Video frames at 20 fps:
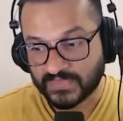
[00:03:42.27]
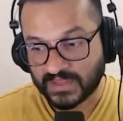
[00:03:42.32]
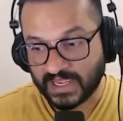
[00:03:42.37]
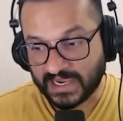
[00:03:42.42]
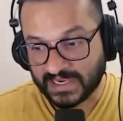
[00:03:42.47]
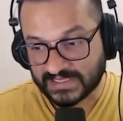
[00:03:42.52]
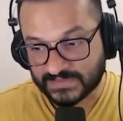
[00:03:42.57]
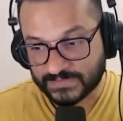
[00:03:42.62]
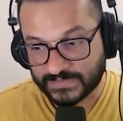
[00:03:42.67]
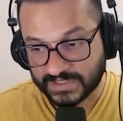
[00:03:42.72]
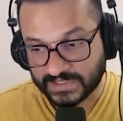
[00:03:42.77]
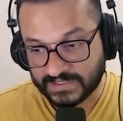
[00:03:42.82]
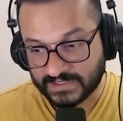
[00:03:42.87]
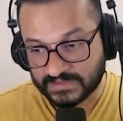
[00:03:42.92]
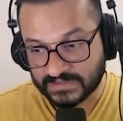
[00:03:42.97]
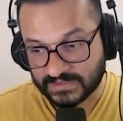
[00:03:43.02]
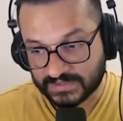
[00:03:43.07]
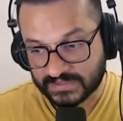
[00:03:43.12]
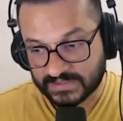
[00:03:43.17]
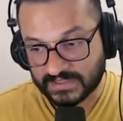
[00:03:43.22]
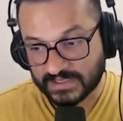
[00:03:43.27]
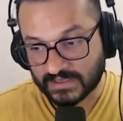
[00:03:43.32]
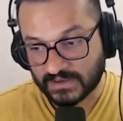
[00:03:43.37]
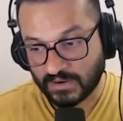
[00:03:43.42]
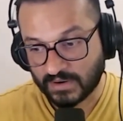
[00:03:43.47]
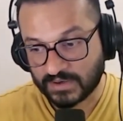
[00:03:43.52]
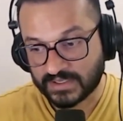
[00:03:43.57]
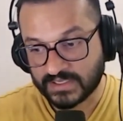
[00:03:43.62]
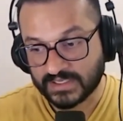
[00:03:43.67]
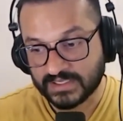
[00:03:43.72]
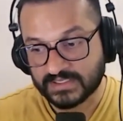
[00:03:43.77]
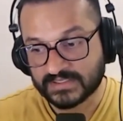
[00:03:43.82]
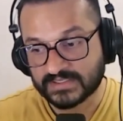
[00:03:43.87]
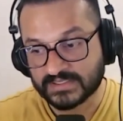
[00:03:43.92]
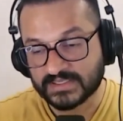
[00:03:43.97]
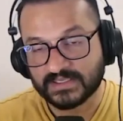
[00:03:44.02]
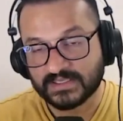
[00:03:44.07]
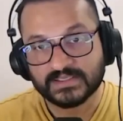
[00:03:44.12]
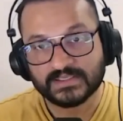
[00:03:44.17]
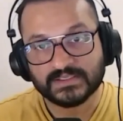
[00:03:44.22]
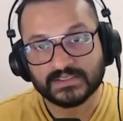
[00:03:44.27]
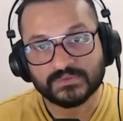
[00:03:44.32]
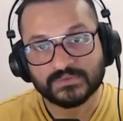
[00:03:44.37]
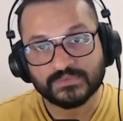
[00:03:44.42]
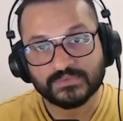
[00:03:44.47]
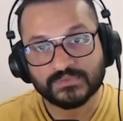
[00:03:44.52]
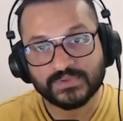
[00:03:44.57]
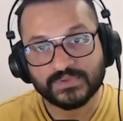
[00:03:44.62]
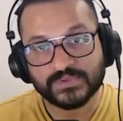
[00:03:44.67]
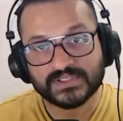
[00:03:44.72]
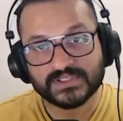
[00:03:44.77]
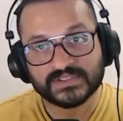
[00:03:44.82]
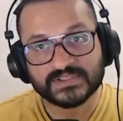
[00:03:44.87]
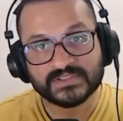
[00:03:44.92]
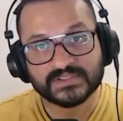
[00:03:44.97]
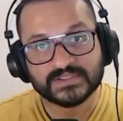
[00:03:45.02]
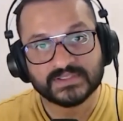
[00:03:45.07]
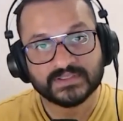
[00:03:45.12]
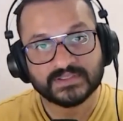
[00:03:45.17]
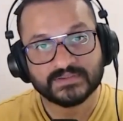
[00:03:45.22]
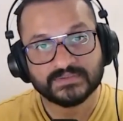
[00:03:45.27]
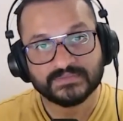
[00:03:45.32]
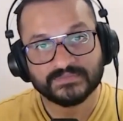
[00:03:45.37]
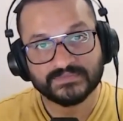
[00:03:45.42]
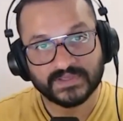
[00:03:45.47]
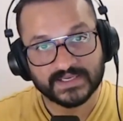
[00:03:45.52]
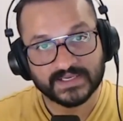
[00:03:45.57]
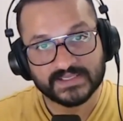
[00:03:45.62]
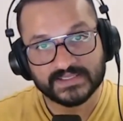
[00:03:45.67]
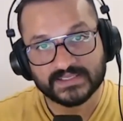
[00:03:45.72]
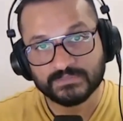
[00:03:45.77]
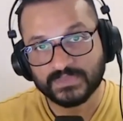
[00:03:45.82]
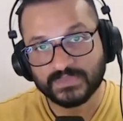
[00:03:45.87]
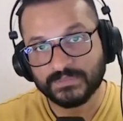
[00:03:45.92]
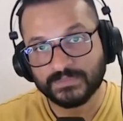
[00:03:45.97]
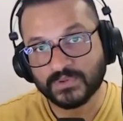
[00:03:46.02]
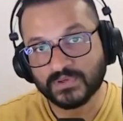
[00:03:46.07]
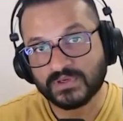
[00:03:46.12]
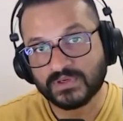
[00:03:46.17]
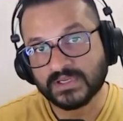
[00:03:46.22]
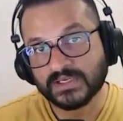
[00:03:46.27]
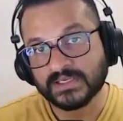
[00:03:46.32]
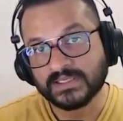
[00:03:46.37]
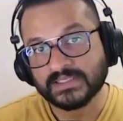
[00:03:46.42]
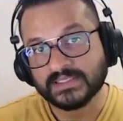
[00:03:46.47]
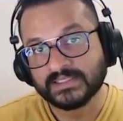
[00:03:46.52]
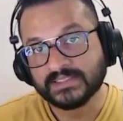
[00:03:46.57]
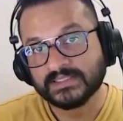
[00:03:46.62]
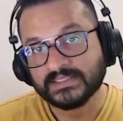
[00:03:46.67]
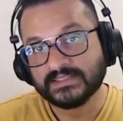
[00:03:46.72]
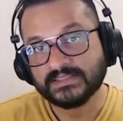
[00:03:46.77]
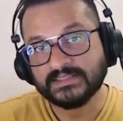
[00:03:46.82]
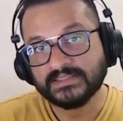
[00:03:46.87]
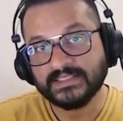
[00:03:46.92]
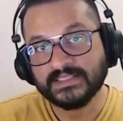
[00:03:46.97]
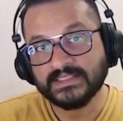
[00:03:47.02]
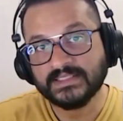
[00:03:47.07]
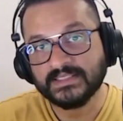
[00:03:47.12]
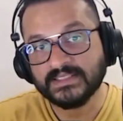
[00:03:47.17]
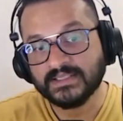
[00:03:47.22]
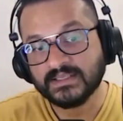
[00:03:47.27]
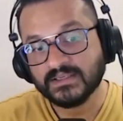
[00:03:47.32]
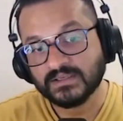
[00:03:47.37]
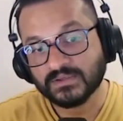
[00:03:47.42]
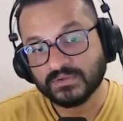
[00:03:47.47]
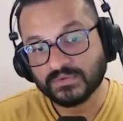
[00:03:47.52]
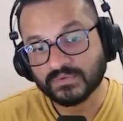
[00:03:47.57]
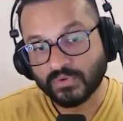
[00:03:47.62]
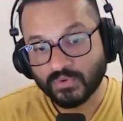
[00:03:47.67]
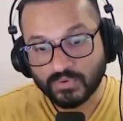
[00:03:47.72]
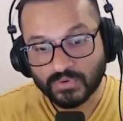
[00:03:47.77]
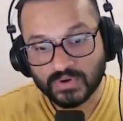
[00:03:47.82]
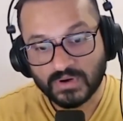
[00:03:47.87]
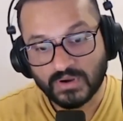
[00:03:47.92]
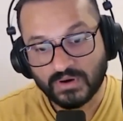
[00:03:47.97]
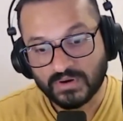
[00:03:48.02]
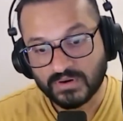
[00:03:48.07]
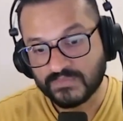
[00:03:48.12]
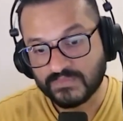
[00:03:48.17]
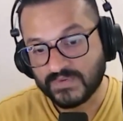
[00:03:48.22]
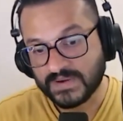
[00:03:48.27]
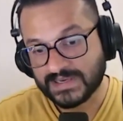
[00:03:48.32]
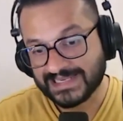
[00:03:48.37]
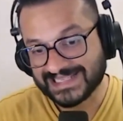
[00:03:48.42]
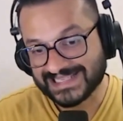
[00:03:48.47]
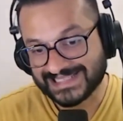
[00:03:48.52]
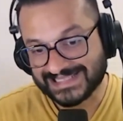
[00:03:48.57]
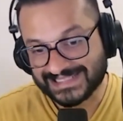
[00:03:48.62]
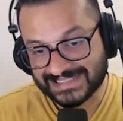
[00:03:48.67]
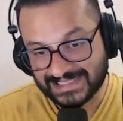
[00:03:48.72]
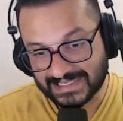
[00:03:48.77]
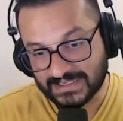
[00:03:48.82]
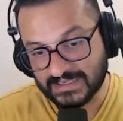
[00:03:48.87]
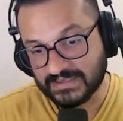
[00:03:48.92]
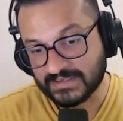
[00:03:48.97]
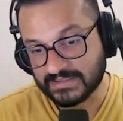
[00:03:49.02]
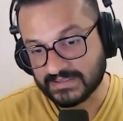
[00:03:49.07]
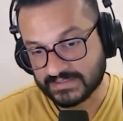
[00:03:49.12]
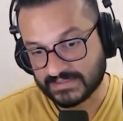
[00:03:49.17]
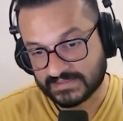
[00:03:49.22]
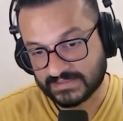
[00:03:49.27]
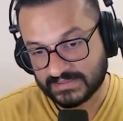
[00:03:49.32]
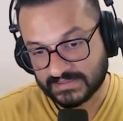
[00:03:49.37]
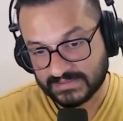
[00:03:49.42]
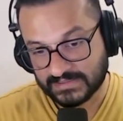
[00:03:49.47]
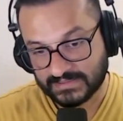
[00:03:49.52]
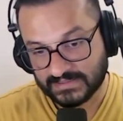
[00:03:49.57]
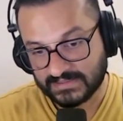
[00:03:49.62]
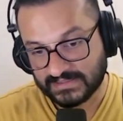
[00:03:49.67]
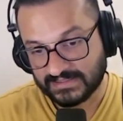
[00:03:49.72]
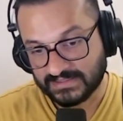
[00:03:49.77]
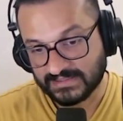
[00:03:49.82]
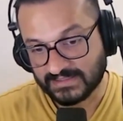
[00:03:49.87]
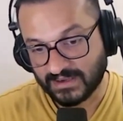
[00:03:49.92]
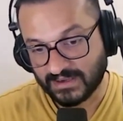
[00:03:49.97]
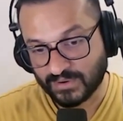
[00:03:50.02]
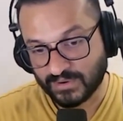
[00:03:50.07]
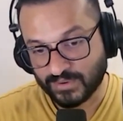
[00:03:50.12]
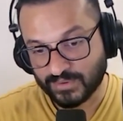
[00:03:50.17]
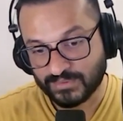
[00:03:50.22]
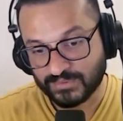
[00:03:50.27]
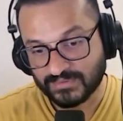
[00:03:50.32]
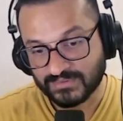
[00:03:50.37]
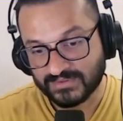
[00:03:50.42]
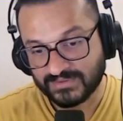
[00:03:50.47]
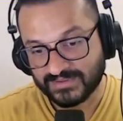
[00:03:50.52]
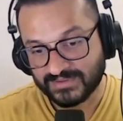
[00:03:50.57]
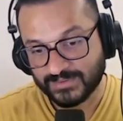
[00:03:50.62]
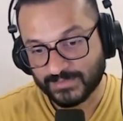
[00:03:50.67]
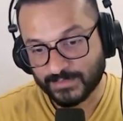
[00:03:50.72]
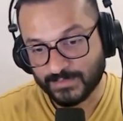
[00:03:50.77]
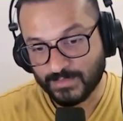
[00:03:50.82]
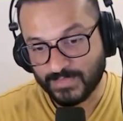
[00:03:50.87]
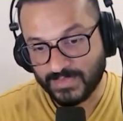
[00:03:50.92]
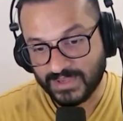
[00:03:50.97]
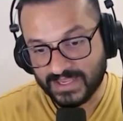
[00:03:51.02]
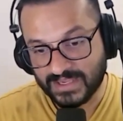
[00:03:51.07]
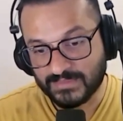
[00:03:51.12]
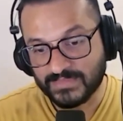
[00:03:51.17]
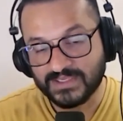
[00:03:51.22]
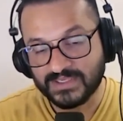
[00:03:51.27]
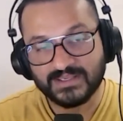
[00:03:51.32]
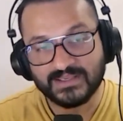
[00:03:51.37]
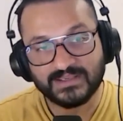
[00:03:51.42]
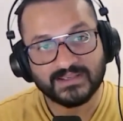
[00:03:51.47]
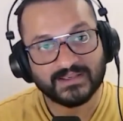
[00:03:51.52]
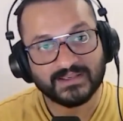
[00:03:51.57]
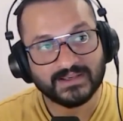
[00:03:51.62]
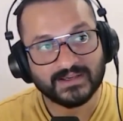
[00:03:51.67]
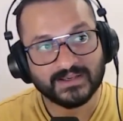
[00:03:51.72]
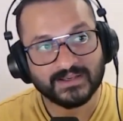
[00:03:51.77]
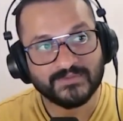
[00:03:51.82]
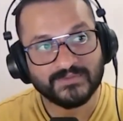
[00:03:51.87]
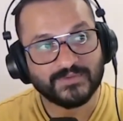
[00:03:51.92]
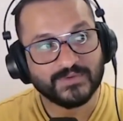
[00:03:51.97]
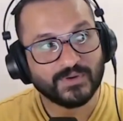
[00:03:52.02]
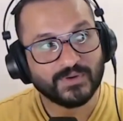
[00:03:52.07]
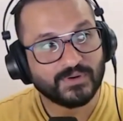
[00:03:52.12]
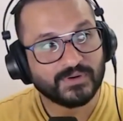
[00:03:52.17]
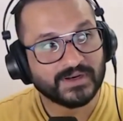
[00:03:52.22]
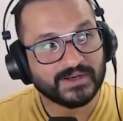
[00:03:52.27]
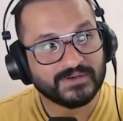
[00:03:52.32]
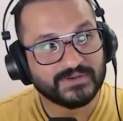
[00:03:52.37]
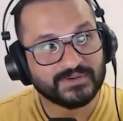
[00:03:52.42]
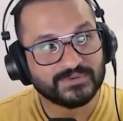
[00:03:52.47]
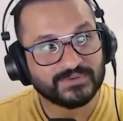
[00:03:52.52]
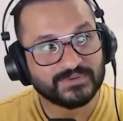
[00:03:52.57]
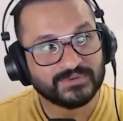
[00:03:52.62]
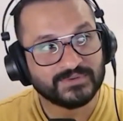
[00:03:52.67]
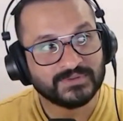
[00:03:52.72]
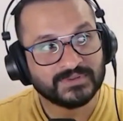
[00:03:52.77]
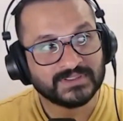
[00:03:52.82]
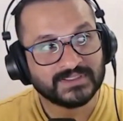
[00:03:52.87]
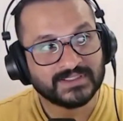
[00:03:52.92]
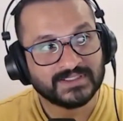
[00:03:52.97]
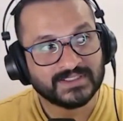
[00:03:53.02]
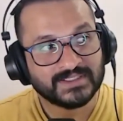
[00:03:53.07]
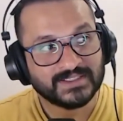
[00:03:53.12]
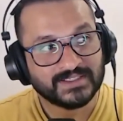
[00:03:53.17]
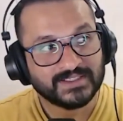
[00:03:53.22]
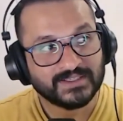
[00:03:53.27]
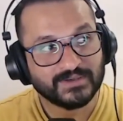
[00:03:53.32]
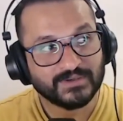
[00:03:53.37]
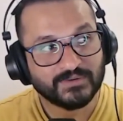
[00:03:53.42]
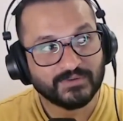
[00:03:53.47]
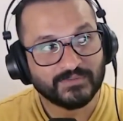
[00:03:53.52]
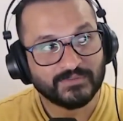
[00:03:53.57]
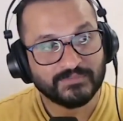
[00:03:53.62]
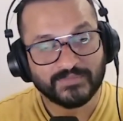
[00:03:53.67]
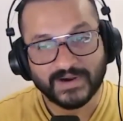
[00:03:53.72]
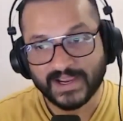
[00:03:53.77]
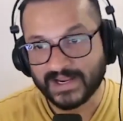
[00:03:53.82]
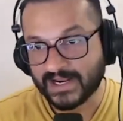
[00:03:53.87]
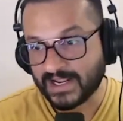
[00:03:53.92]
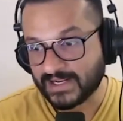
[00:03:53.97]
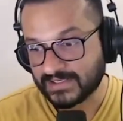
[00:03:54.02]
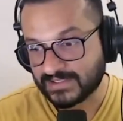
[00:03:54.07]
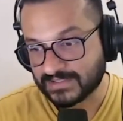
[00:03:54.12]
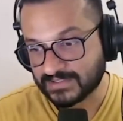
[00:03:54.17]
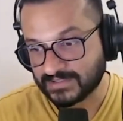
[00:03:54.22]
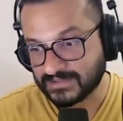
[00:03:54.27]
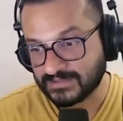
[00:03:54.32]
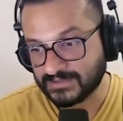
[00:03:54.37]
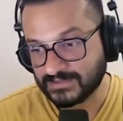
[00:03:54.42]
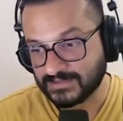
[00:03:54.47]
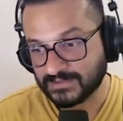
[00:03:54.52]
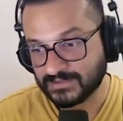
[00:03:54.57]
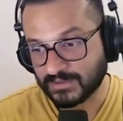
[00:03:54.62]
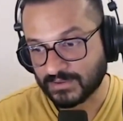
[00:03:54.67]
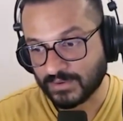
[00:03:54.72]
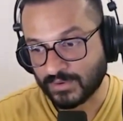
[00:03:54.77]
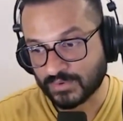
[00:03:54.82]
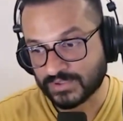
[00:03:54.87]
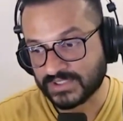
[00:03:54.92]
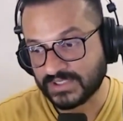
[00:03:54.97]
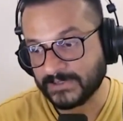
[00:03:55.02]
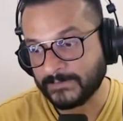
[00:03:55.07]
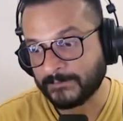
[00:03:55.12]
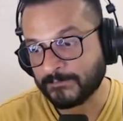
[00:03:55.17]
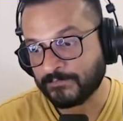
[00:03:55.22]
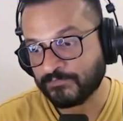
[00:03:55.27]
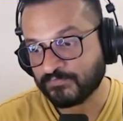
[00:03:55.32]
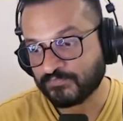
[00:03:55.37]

aspect in this context, which is, very simply put, the role of stillness. Now, maybe if you're into financial coaching,